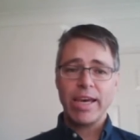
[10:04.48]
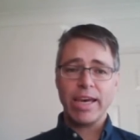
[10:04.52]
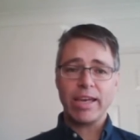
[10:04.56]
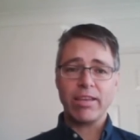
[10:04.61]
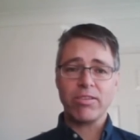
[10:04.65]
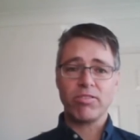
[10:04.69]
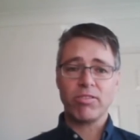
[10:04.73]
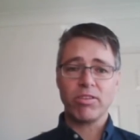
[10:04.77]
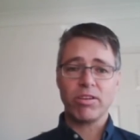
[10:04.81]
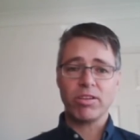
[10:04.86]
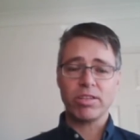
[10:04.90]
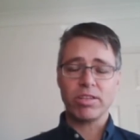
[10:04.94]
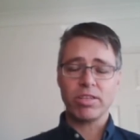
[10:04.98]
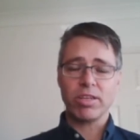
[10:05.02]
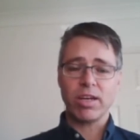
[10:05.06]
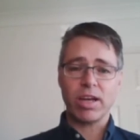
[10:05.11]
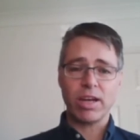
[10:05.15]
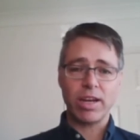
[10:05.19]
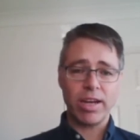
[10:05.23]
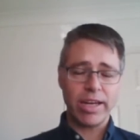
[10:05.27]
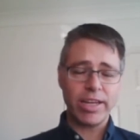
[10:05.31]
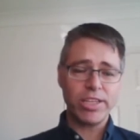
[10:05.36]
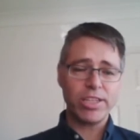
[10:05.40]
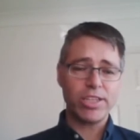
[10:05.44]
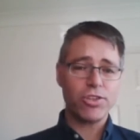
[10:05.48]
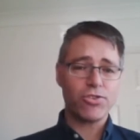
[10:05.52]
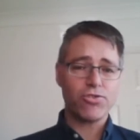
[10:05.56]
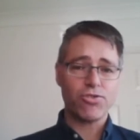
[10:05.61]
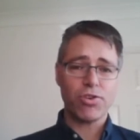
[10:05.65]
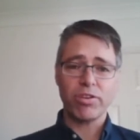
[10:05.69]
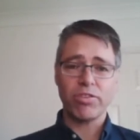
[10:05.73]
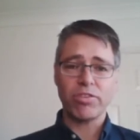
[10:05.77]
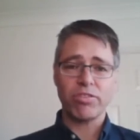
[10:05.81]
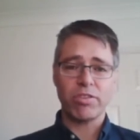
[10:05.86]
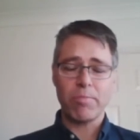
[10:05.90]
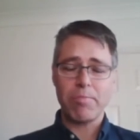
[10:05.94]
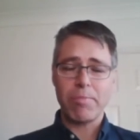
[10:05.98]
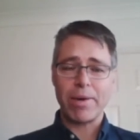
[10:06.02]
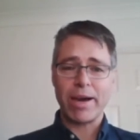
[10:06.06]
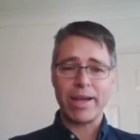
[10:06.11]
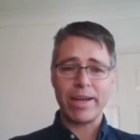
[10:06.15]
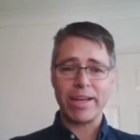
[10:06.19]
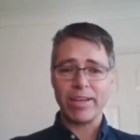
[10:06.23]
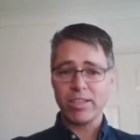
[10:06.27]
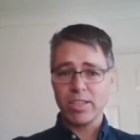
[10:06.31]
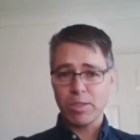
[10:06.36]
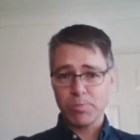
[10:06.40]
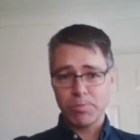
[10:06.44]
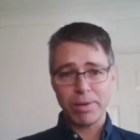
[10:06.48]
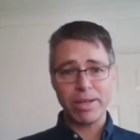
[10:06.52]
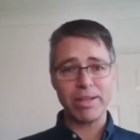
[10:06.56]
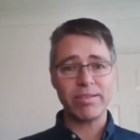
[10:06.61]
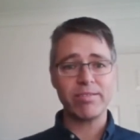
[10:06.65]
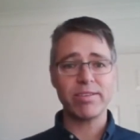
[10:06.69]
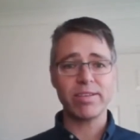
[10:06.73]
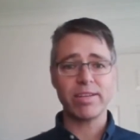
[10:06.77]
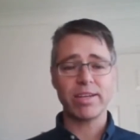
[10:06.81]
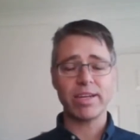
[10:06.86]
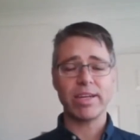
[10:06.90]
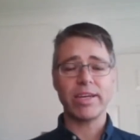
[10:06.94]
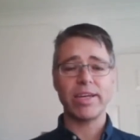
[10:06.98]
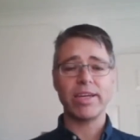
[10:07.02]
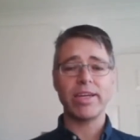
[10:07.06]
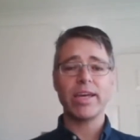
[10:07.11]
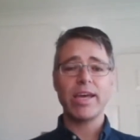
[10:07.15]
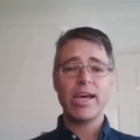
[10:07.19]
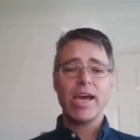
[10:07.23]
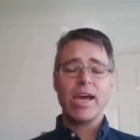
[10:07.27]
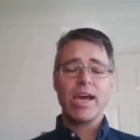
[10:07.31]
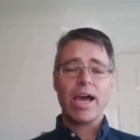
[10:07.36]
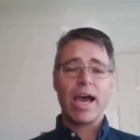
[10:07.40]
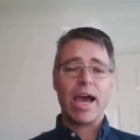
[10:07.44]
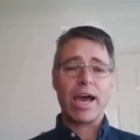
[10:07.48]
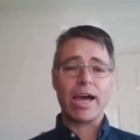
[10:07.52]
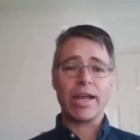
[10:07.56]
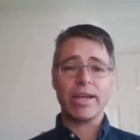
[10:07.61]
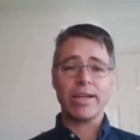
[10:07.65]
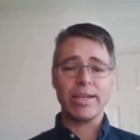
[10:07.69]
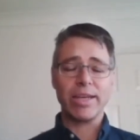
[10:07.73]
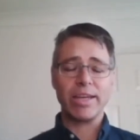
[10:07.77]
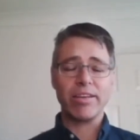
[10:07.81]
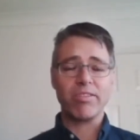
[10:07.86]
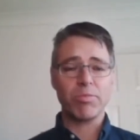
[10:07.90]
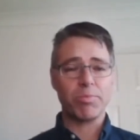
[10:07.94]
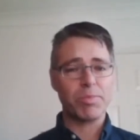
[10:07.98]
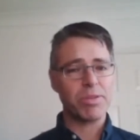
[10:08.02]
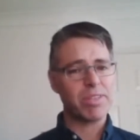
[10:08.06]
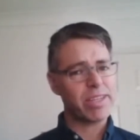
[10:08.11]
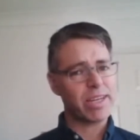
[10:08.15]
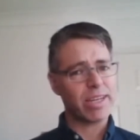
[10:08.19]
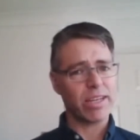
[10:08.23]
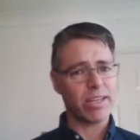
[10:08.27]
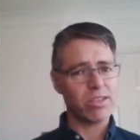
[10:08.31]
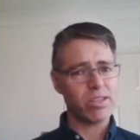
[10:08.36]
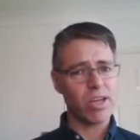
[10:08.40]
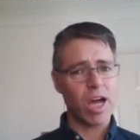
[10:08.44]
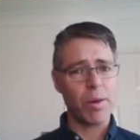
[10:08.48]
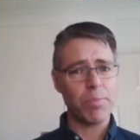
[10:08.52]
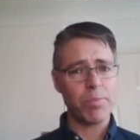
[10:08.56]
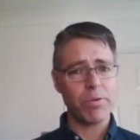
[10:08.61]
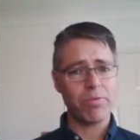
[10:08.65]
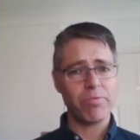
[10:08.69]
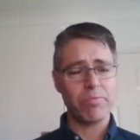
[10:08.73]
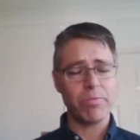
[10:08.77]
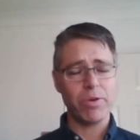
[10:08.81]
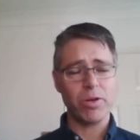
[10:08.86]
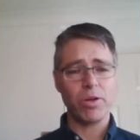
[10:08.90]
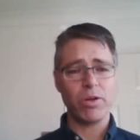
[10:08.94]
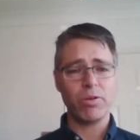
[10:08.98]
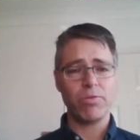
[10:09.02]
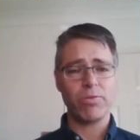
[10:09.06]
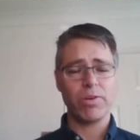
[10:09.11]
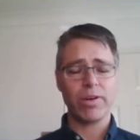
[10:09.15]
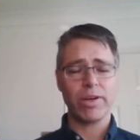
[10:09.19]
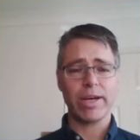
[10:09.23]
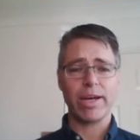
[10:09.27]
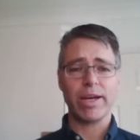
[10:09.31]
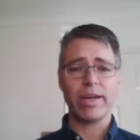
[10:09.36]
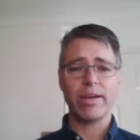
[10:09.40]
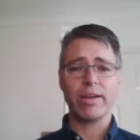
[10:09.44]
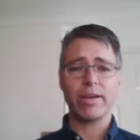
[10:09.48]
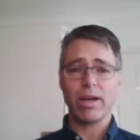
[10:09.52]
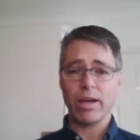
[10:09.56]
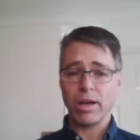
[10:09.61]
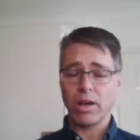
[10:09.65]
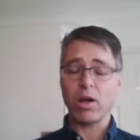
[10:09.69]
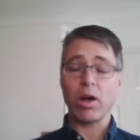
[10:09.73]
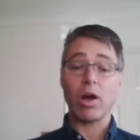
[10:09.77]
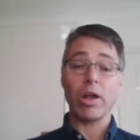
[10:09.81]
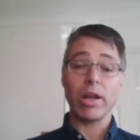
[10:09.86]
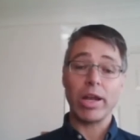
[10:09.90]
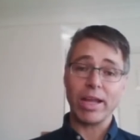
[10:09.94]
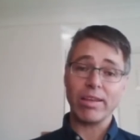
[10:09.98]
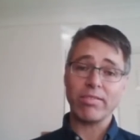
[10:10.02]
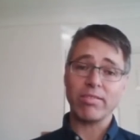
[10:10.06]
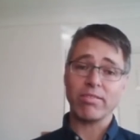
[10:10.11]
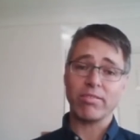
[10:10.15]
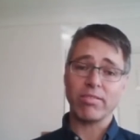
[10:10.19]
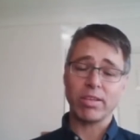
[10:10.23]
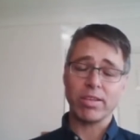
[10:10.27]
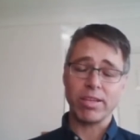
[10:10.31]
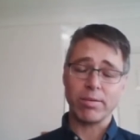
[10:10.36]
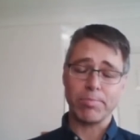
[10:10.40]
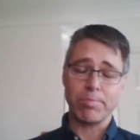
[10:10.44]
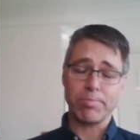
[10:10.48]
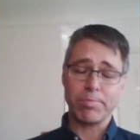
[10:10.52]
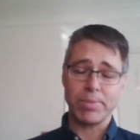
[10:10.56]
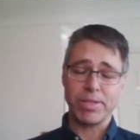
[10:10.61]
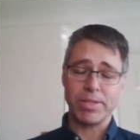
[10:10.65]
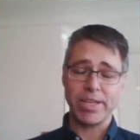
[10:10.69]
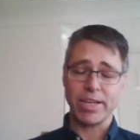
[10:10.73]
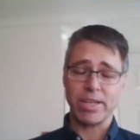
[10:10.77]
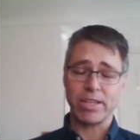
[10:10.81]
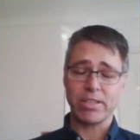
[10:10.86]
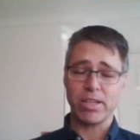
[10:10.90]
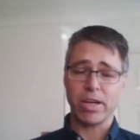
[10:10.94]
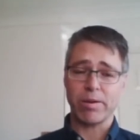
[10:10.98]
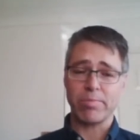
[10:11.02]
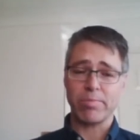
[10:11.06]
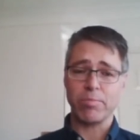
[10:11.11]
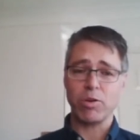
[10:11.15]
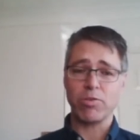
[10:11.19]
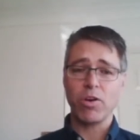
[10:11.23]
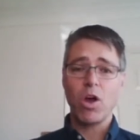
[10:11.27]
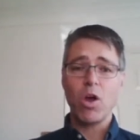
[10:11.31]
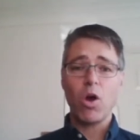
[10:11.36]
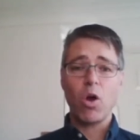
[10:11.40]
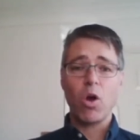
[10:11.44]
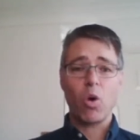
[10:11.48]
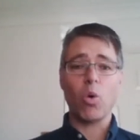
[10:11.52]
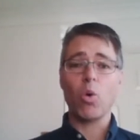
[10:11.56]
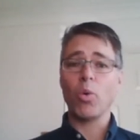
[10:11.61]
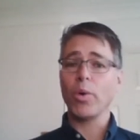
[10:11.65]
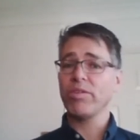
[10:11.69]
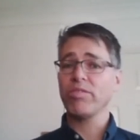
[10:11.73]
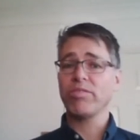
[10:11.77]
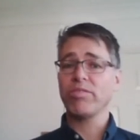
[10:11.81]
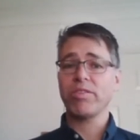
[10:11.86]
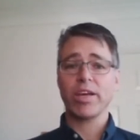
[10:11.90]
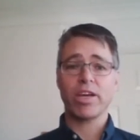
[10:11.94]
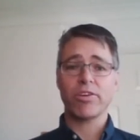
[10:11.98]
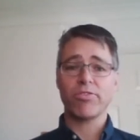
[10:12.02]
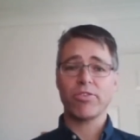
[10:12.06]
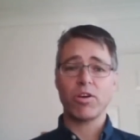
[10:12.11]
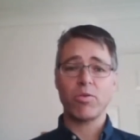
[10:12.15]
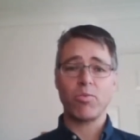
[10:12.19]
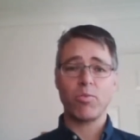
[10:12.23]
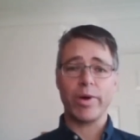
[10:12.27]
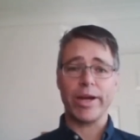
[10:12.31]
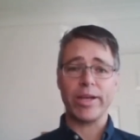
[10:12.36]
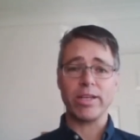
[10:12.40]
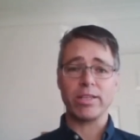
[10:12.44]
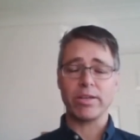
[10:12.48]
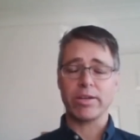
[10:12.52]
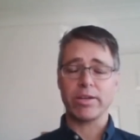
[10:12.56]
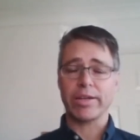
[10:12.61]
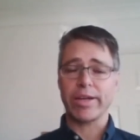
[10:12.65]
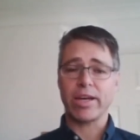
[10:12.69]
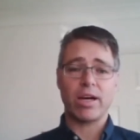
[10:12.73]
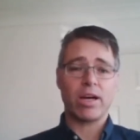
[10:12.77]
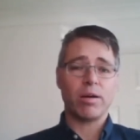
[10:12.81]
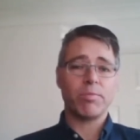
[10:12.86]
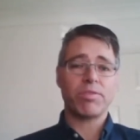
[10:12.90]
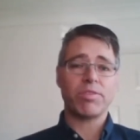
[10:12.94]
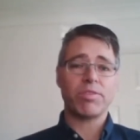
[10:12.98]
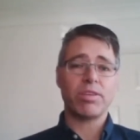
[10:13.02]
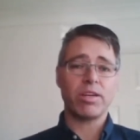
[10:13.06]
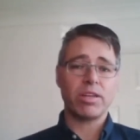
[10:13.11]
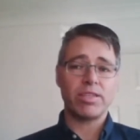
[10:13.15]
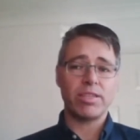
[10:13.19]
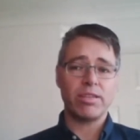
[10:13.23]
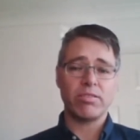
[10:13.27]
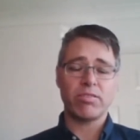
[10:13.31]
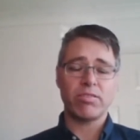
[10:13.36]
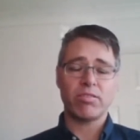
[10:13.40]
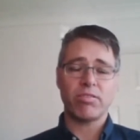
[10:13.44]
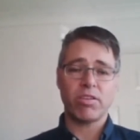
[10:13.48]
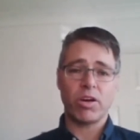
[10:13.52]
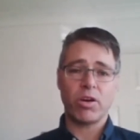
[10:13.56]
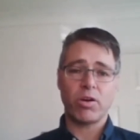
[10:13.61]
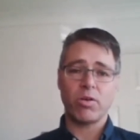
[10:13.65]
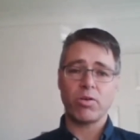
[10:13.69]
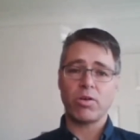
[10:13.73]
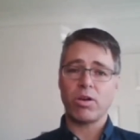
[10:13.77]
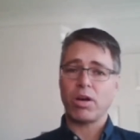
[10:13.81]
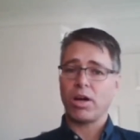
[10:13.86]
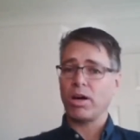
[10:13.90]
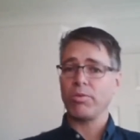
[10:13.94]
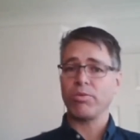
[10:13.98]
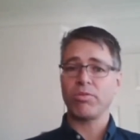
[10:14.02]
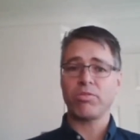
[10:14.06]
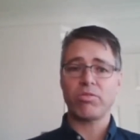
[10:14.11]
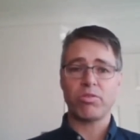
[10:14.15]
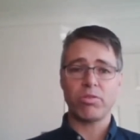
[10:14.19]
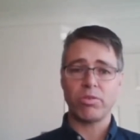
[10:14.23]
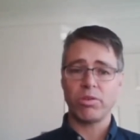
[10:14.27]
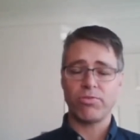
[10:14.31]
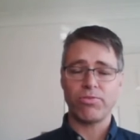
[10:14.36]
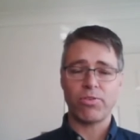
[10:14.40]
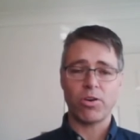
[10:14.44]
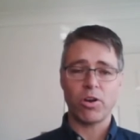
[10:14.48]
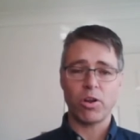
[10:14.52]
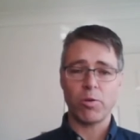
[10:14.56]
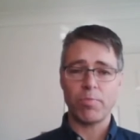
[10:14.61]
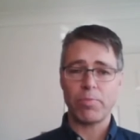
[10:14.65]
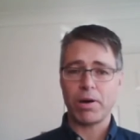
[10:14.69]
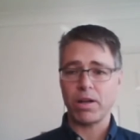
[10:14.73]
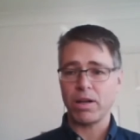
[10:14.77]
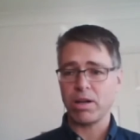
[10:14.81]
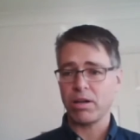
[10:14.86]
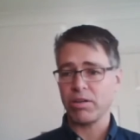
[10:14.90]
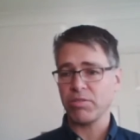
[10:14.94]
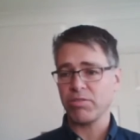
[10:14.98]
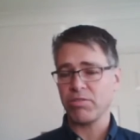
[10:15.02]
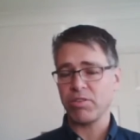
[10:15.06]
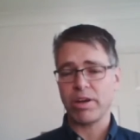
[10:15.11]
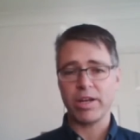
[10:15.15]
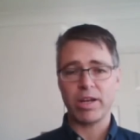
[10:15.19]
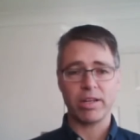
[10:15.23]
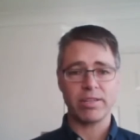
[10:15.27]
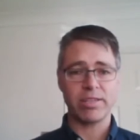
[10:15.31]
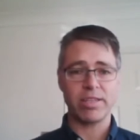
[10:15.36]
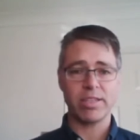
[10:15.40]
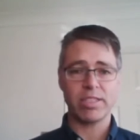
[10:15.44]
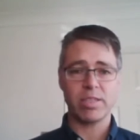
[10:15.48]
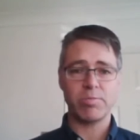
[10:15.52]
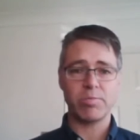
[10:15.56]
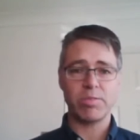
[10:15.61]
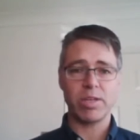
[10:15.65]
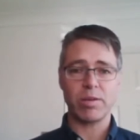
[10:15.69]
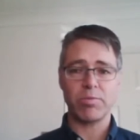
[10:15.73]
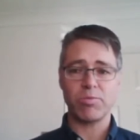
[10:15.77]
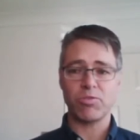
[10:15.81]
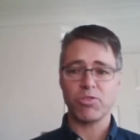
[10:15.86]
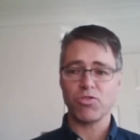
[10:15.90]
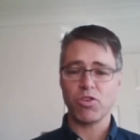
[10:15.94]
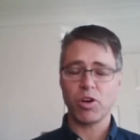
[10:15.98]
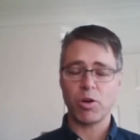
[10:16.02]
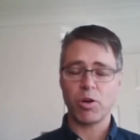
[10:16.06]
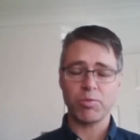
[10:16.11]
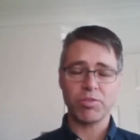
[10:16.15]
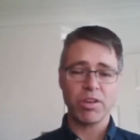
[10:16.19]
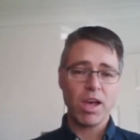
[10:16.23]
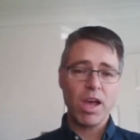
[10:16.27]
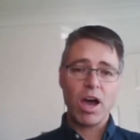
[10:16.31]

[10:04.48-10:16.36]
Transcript: is that unless you trust the man explicitly, and it is a particular type of move, okay, um, unless it's a particular type of move, always take your own weight, okay? I'm 13 stone. I was doing the follow part last night. I did some dips and drops.